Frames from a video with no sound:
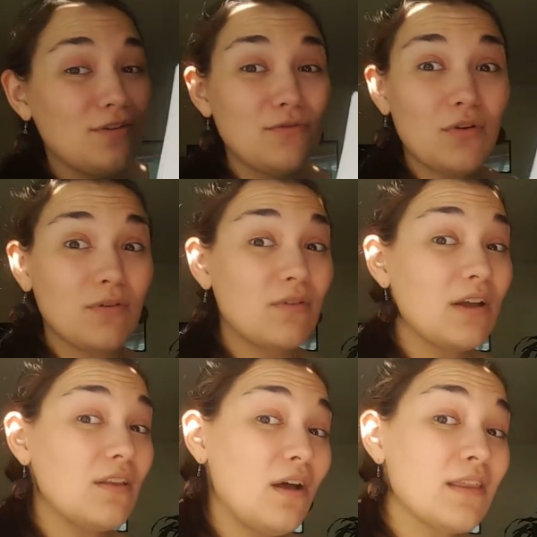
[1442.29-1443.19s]
You don't know
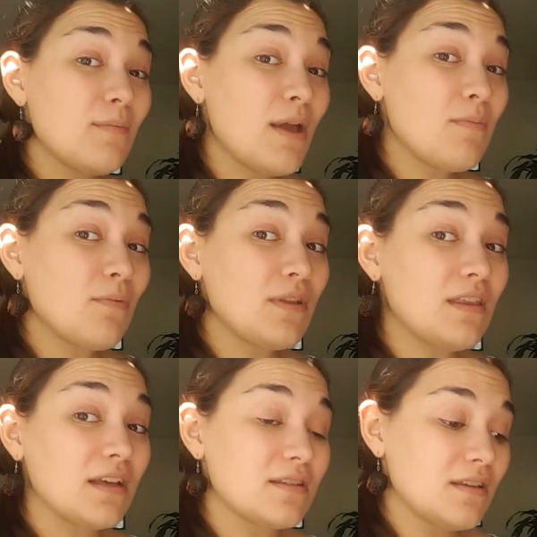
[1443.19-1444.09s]
how long they might be
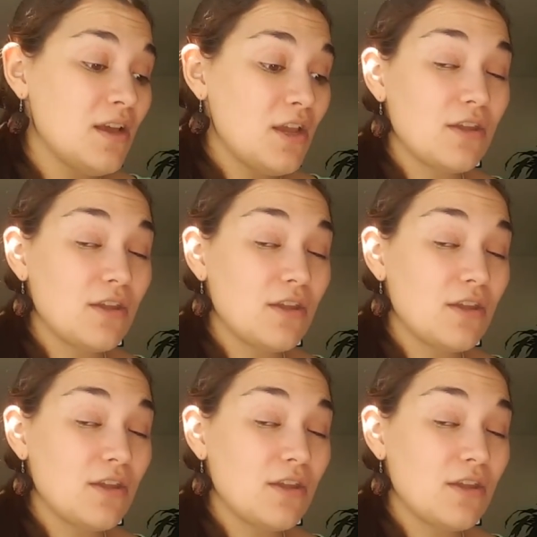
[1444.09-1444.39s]
with us.